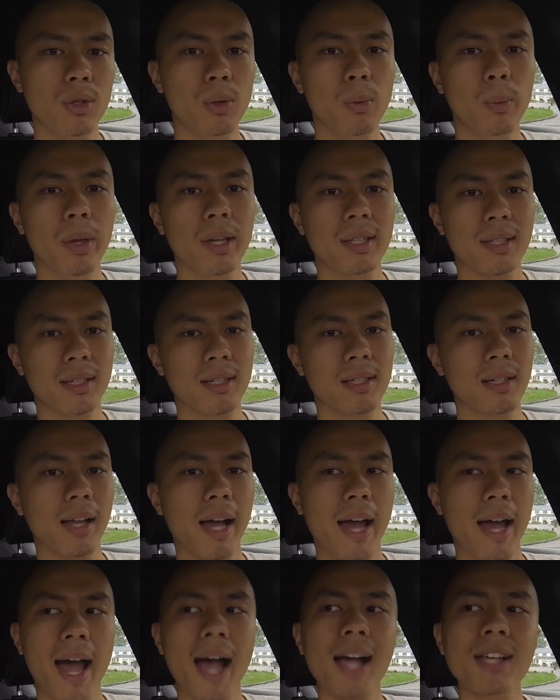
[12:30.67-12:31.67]
2 weeks, until
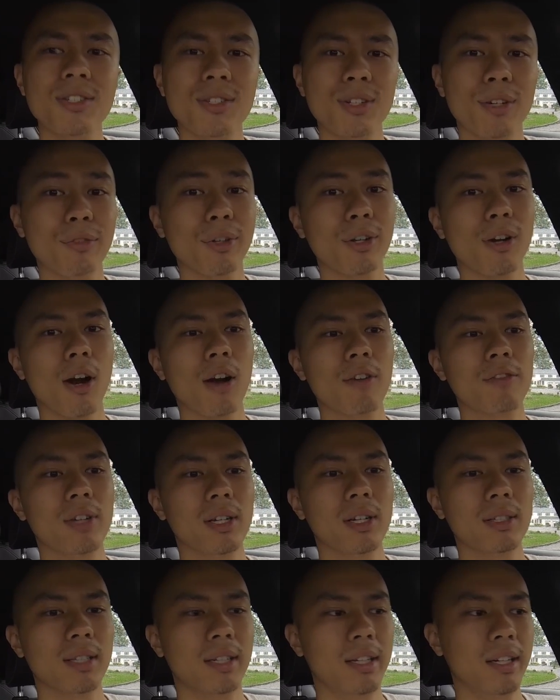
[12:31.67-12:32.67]
I asked her if the car
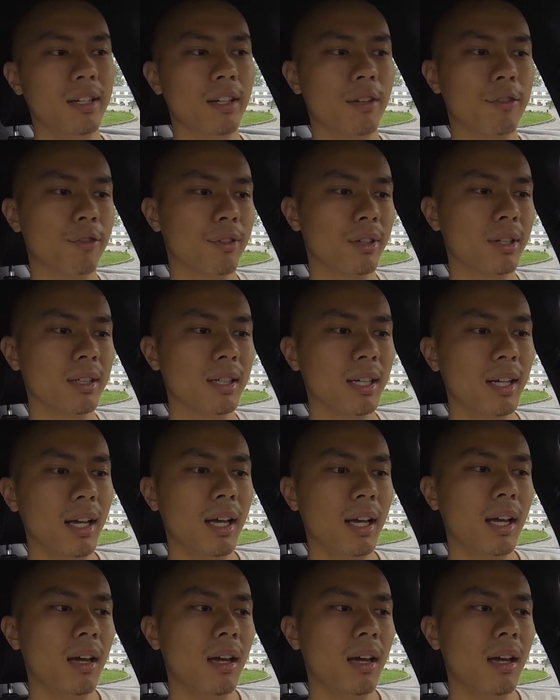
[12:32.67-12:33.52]
felt any different.